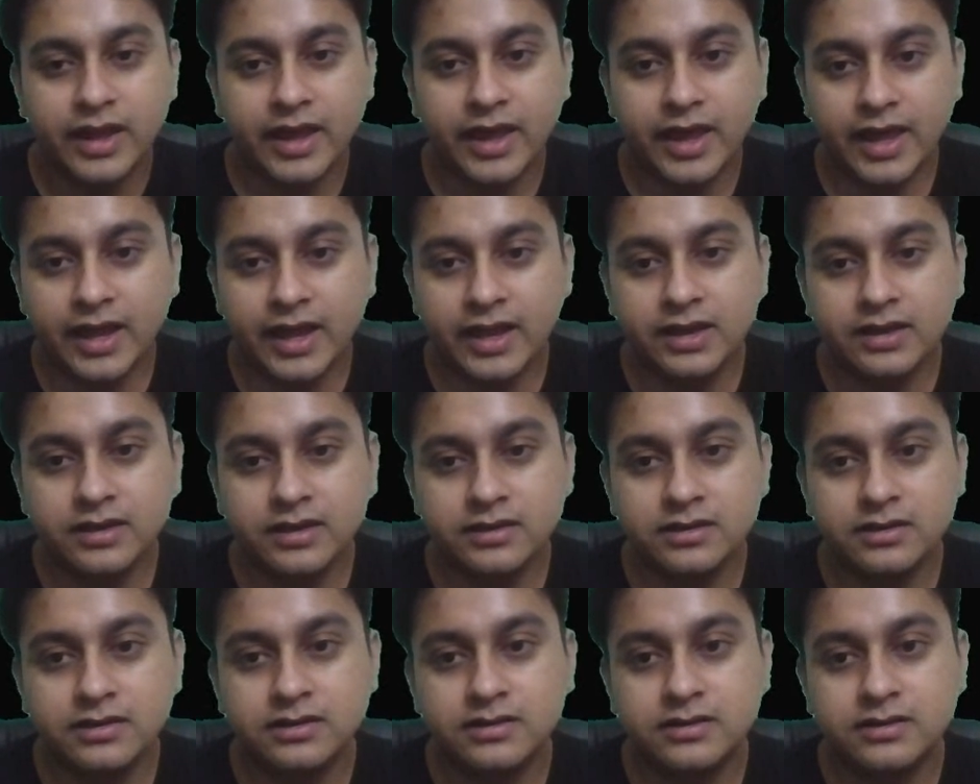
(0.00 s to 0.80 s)

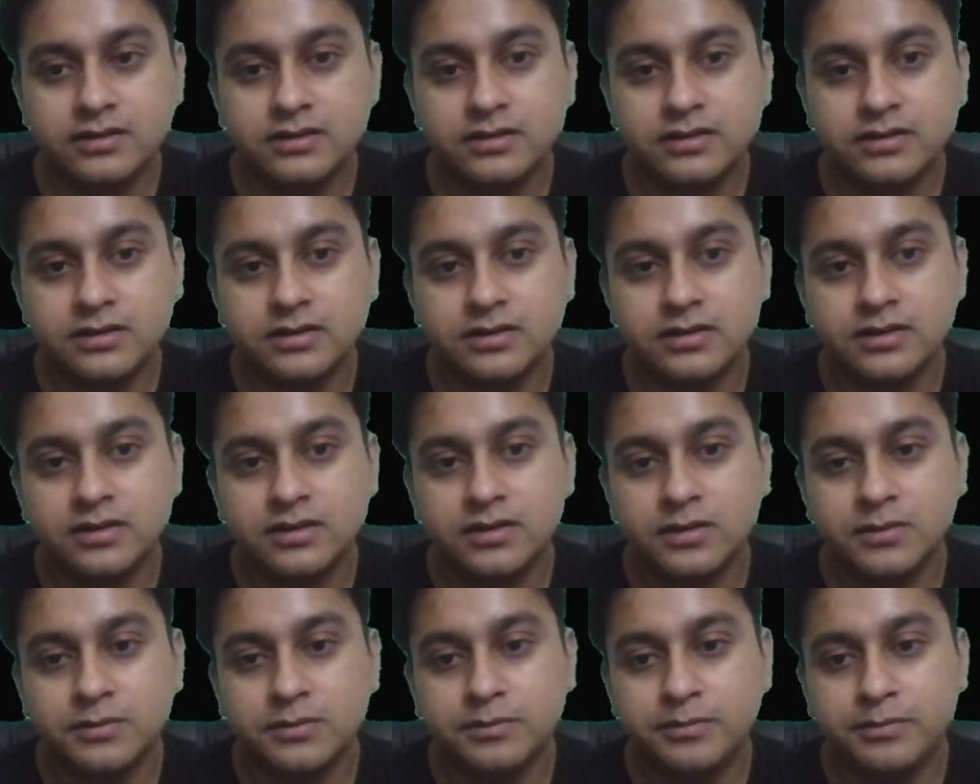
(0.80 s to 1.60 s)

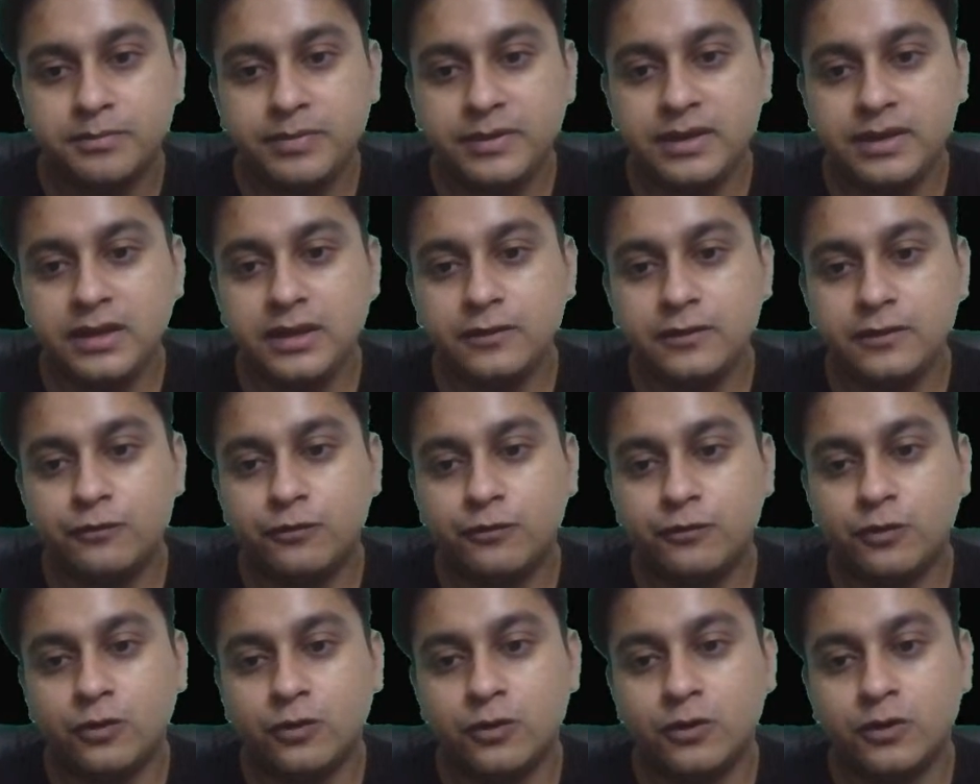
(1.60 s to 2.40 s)

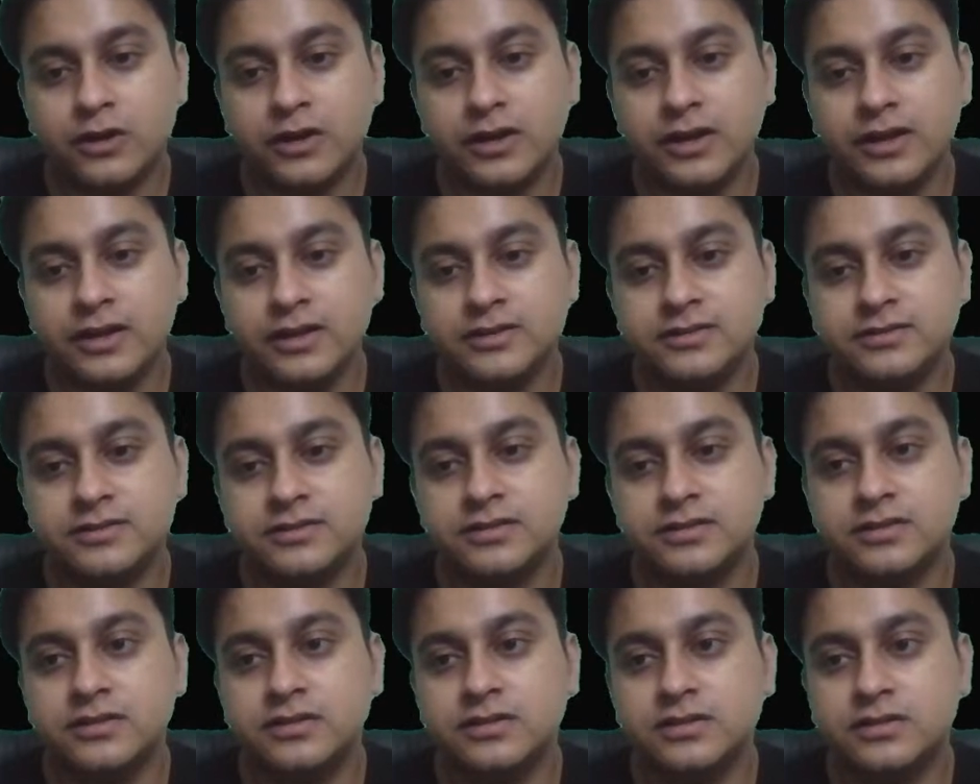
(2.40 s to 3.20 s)
NP4 is
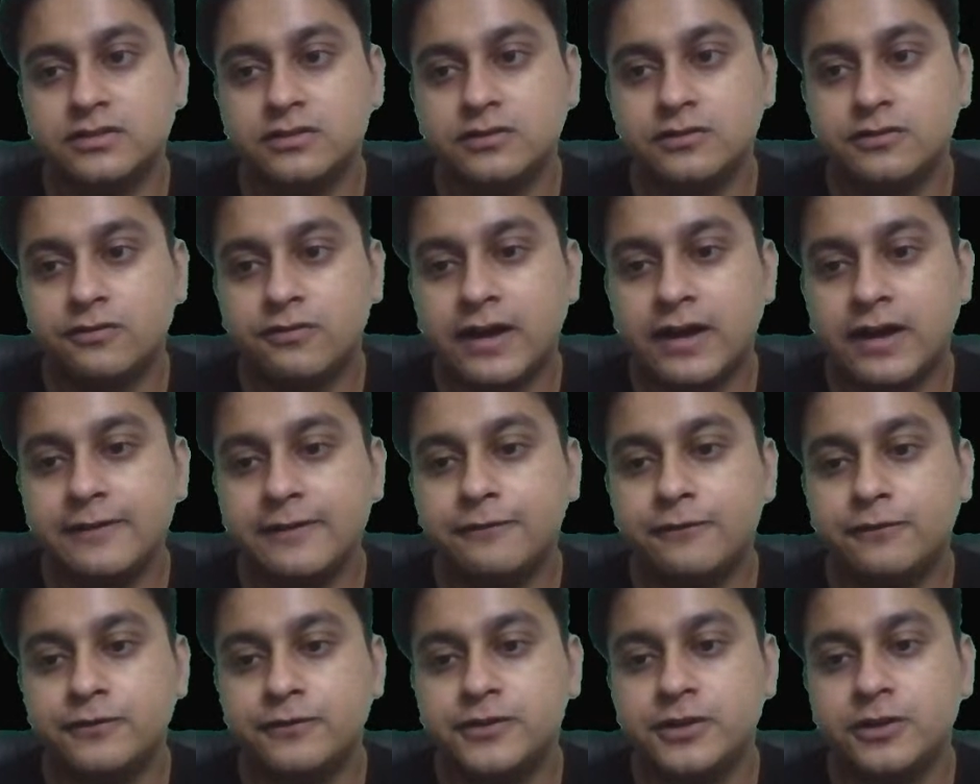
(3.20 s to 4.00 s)

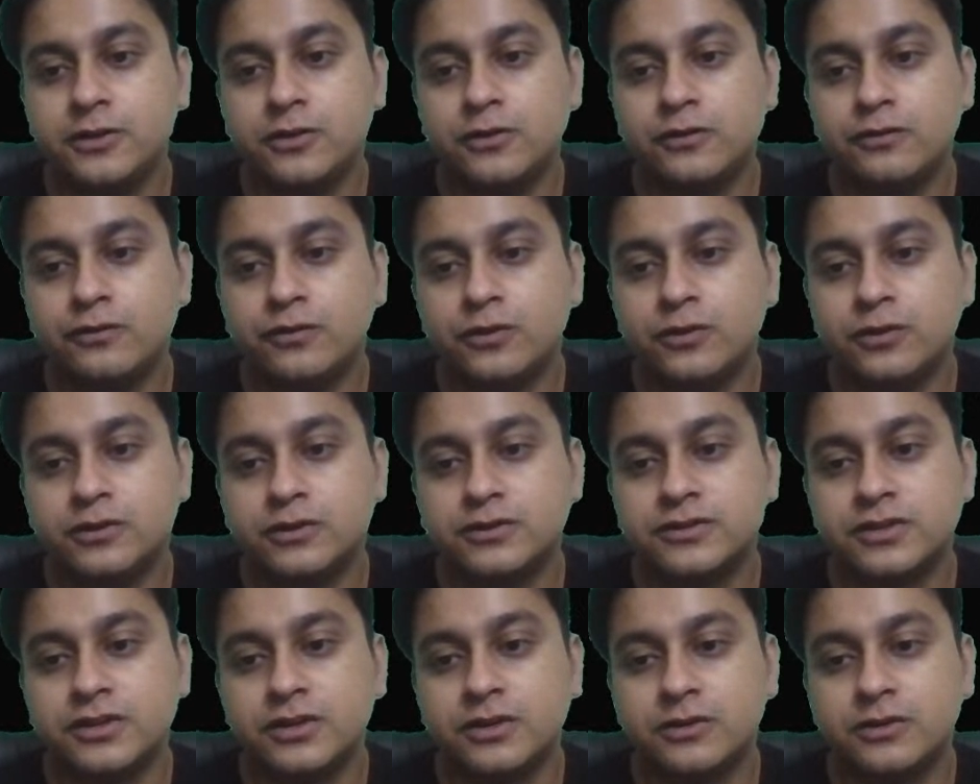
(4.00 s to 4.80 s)

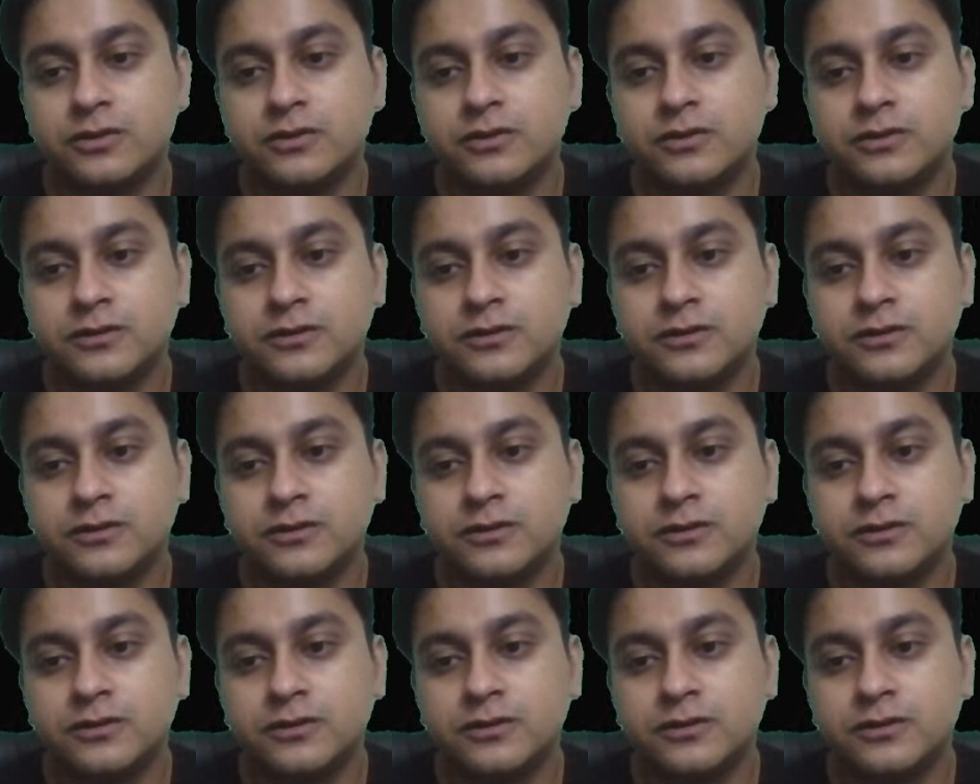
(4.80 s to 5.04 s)
5040.